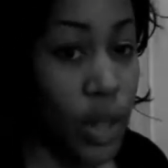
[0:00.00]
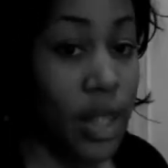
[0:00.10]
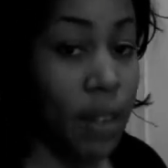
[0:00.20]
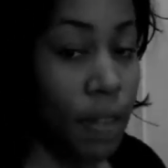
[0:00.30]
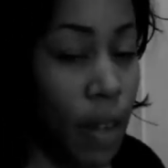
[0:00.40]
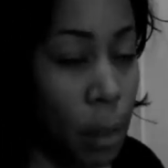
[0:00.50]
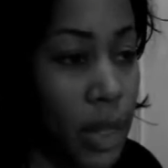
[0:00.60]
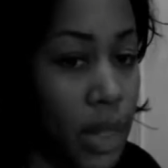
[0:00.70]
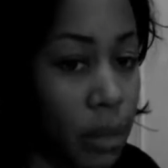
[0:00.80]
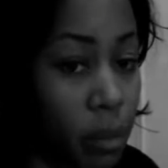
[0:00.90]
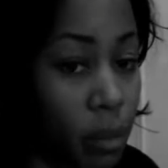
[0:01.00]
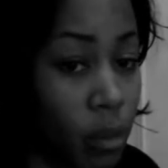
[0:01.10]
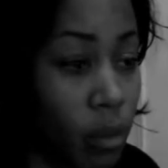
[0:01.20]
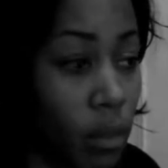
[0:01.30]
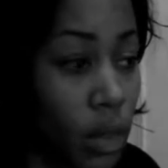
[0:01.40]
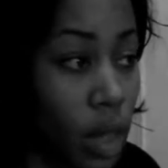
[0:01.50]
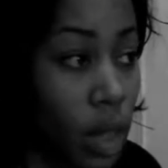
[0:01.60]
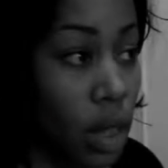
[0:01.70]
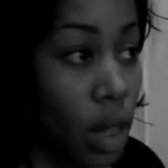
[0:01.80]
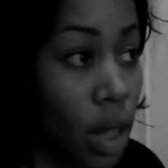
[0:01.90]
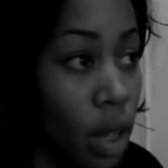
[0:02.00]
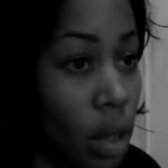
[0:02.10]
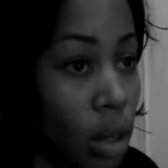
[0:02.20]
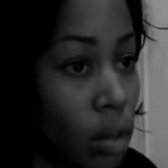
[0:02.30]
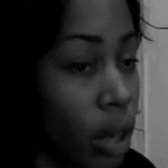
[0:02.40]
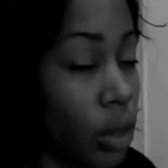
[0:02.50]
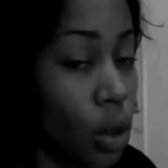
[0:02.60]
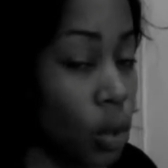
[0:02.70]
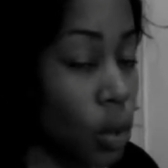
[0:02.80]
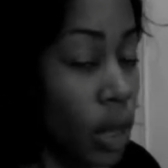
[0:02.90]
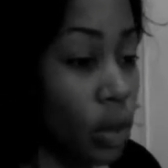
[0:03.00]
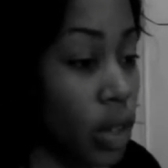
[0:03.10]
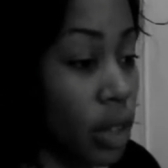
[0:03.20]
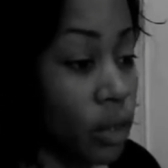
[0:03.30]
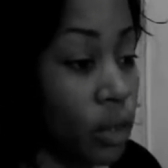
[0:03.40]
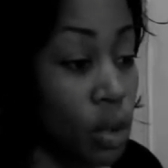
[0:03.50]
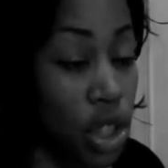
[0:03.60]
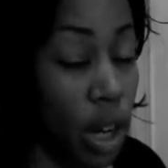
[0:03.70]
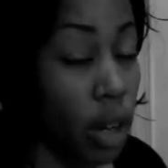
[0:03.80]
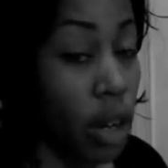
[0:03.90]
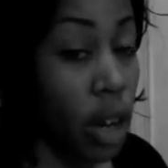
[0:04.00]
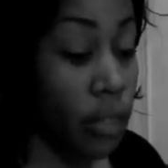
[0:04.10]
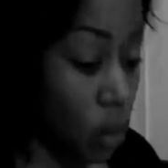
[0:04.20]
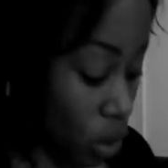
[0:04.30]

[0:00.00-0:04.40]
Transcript: friends and family well you know what to give to share a coffee